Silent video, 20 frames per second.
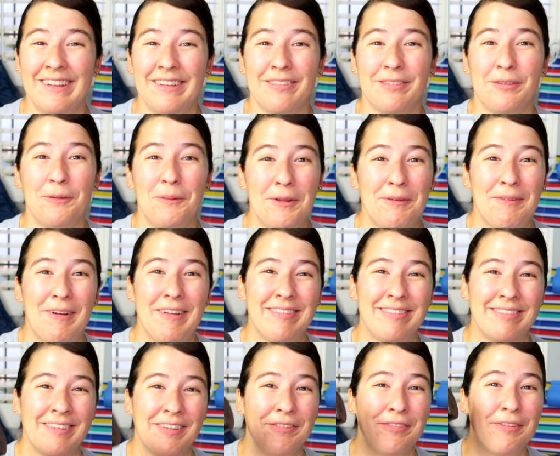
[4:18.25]
So
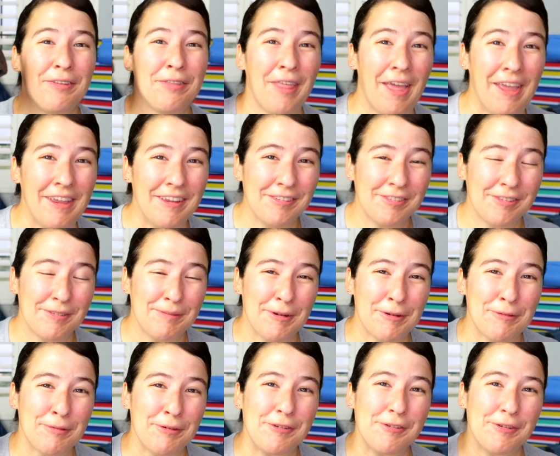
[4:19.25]
anyways, thank you so
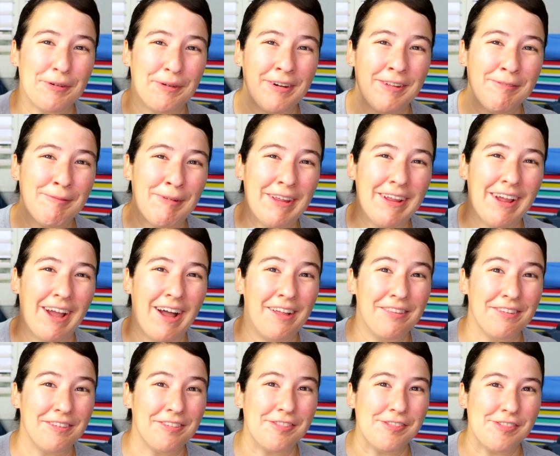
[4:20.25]
much for joining me
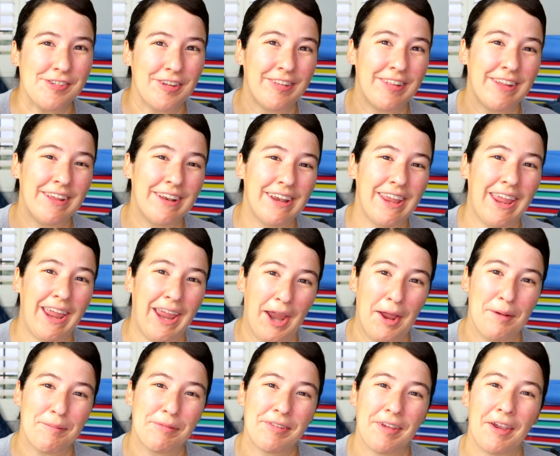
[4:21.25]
on this Jillian
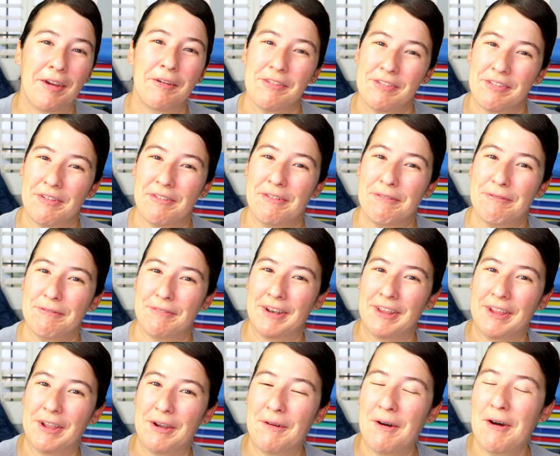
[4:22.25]
Camps Arizona
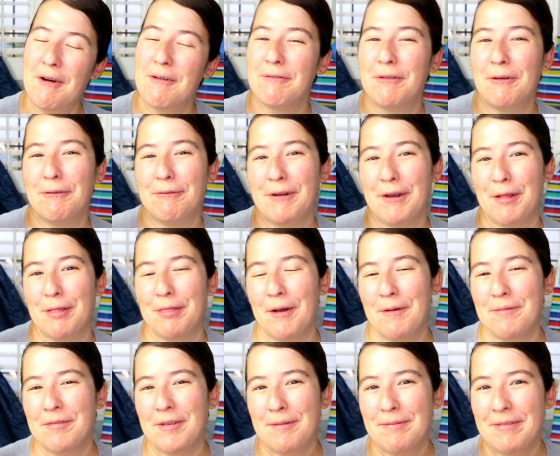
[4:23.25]
video. Feel free to
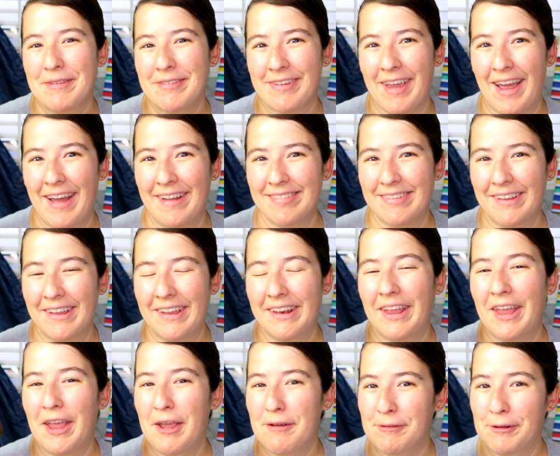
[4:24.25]
thumbs up this content
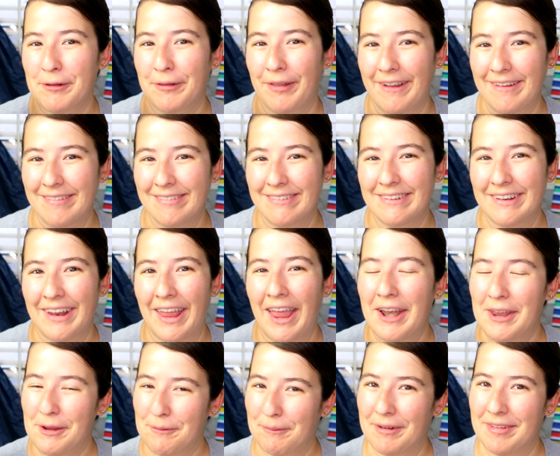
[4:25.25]
if you liked it
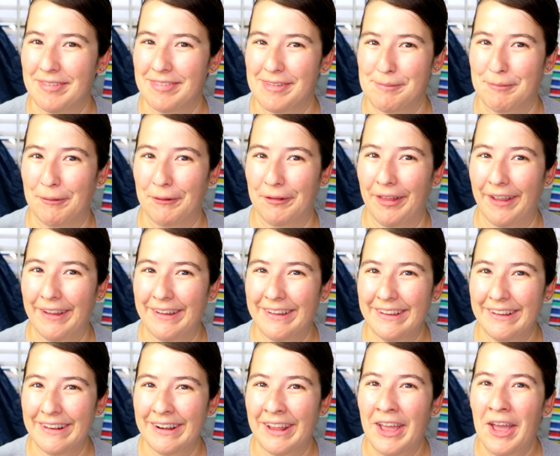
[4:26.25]
and you want to see more like
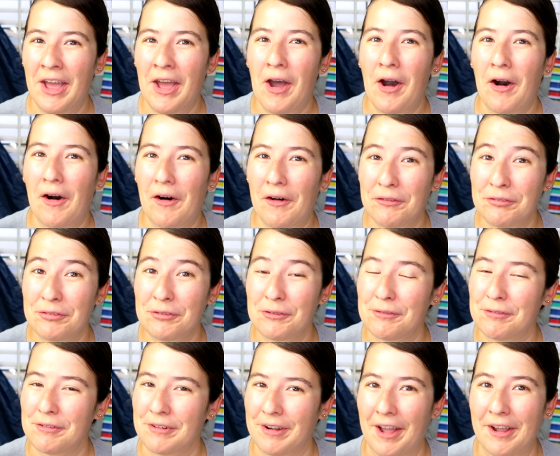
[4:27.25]
it. Also,
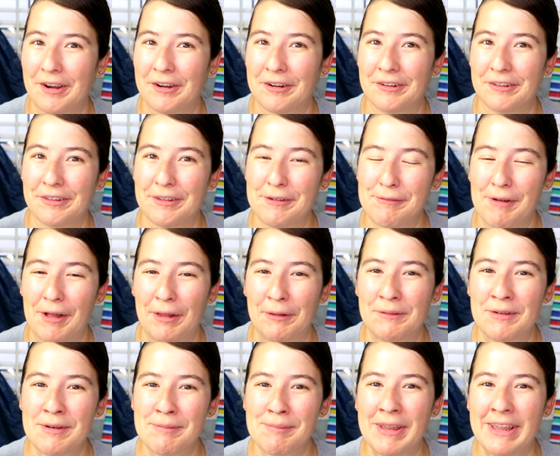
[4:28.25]
if you're not currently
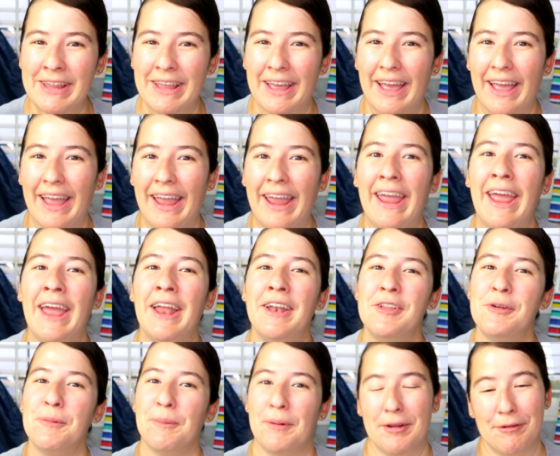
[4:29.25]
following me
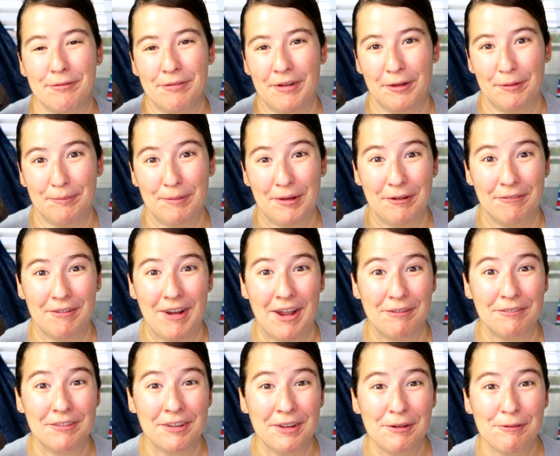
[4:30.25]
and you want to follow me
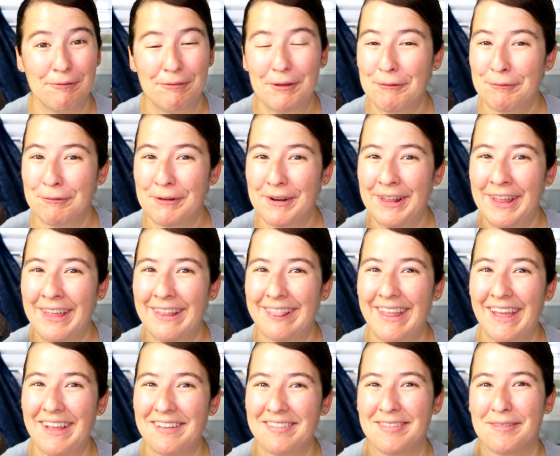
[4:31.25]
around, feel free to hit
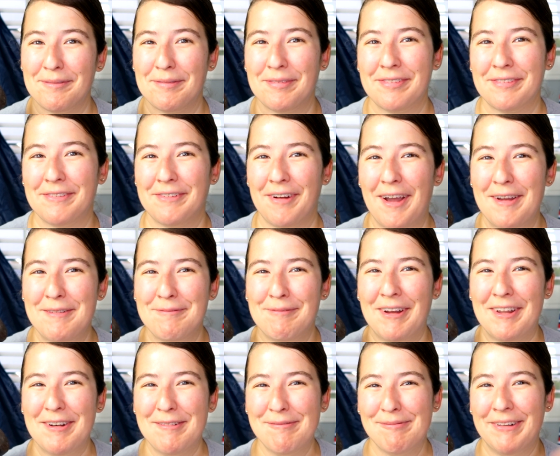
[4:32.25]
that subscribe
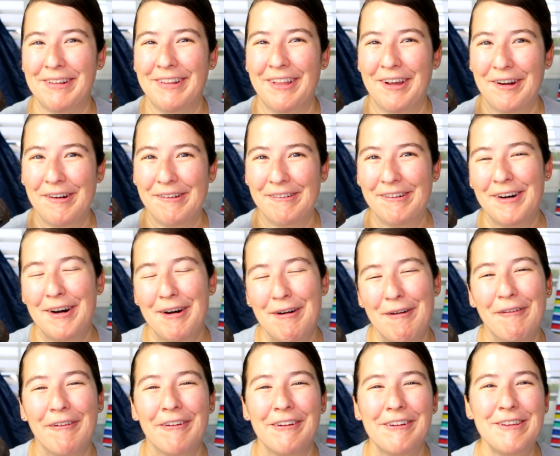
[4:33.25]
button below.
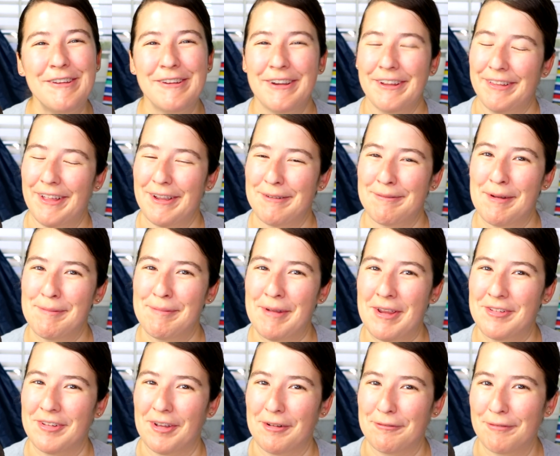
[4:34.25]
Or you can like my
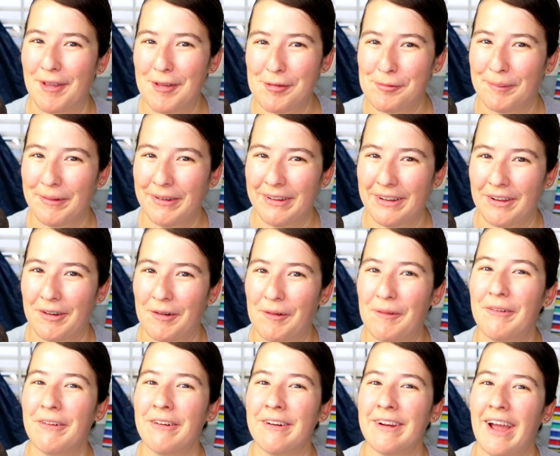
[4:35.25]
page on Facebook
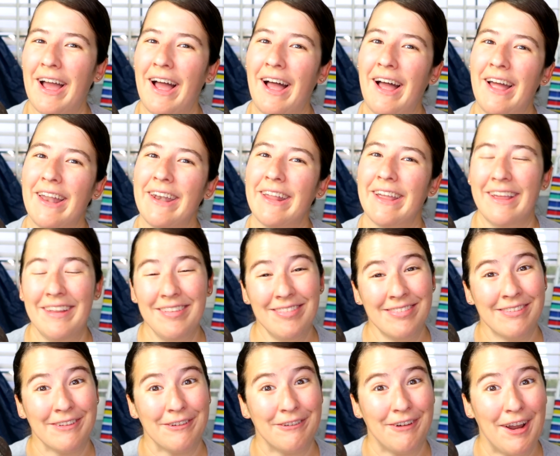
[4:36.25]
or on
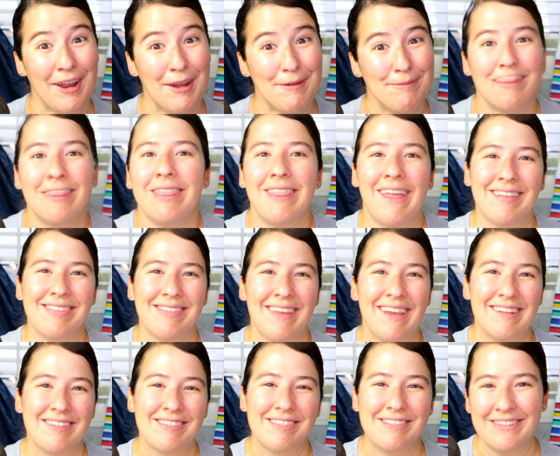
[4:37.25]
Instagram. That's
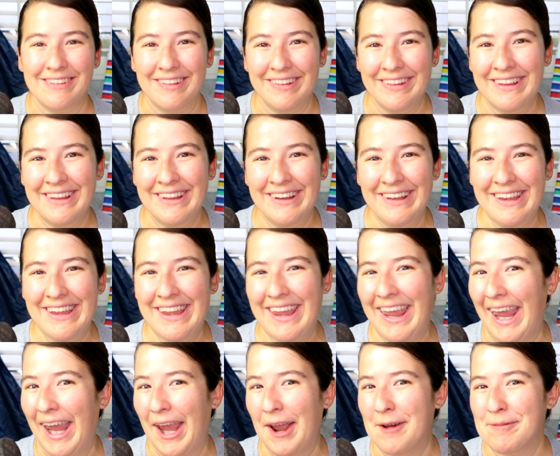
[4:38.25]
at Jillian
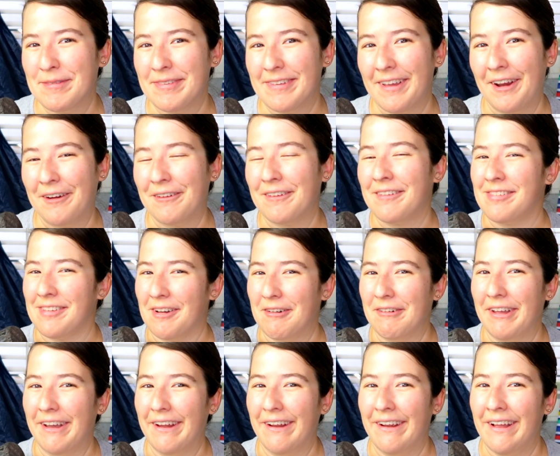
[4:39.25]
Camps
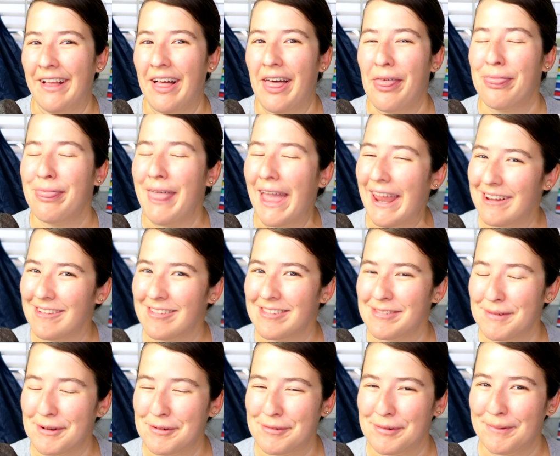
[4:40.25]
Arizona. Thank you
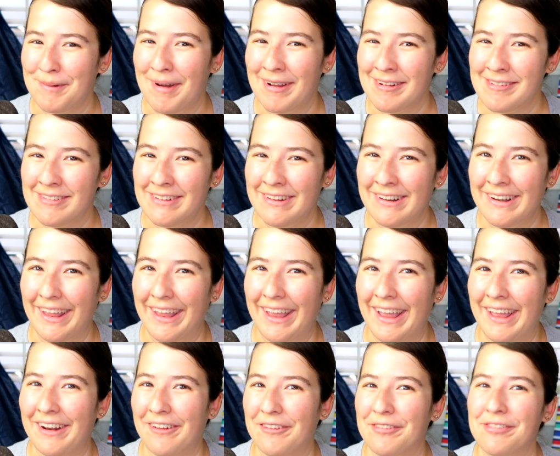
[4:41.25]
so much for watching,
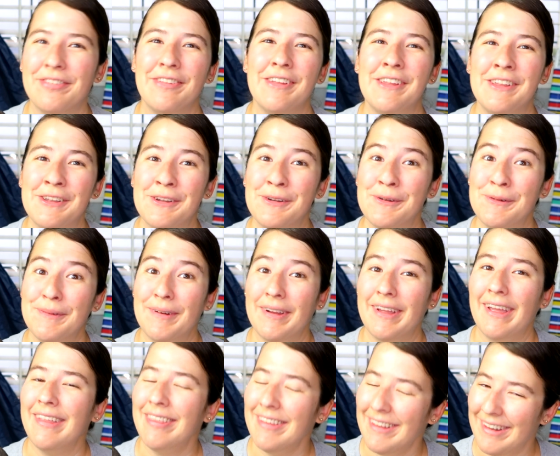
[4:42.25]
and I'll see you
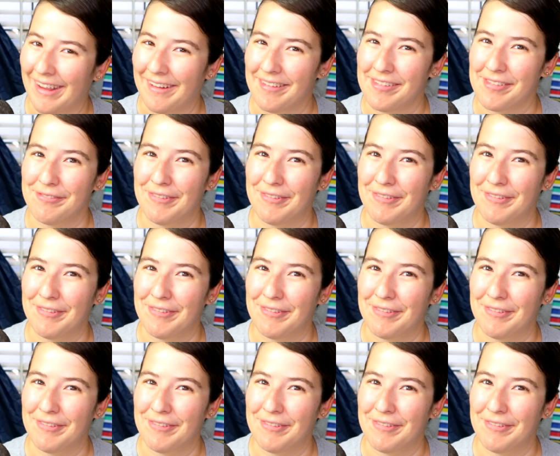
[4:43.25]
in the next